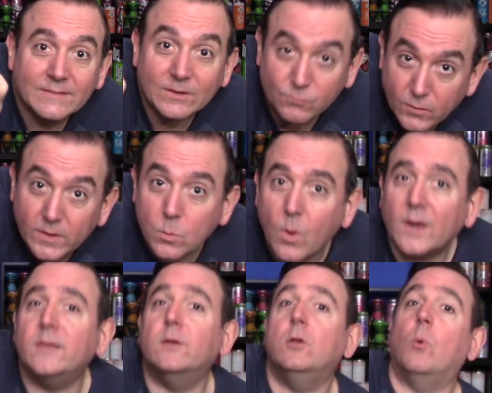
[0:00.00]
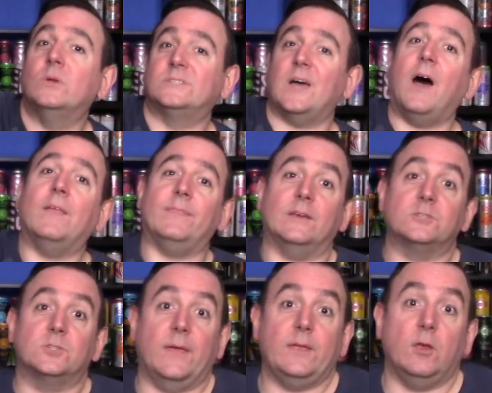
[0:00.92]
They really want you to know what's on there
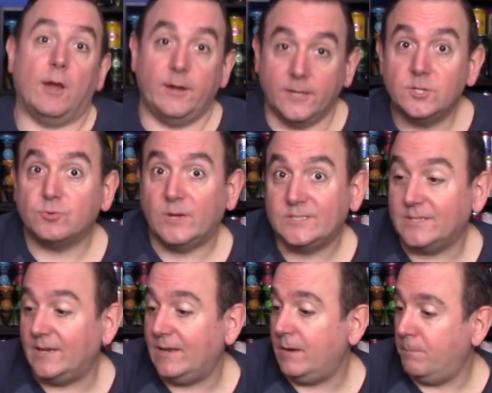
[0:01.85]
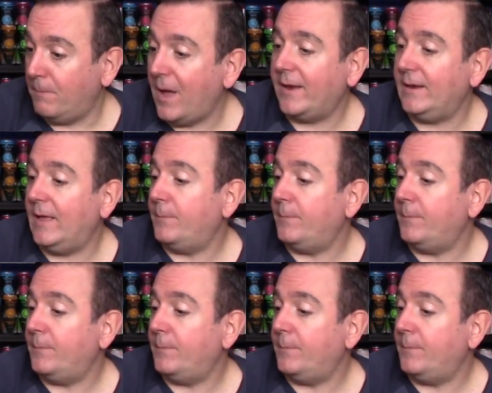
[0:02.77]
so that you are interested in buying it.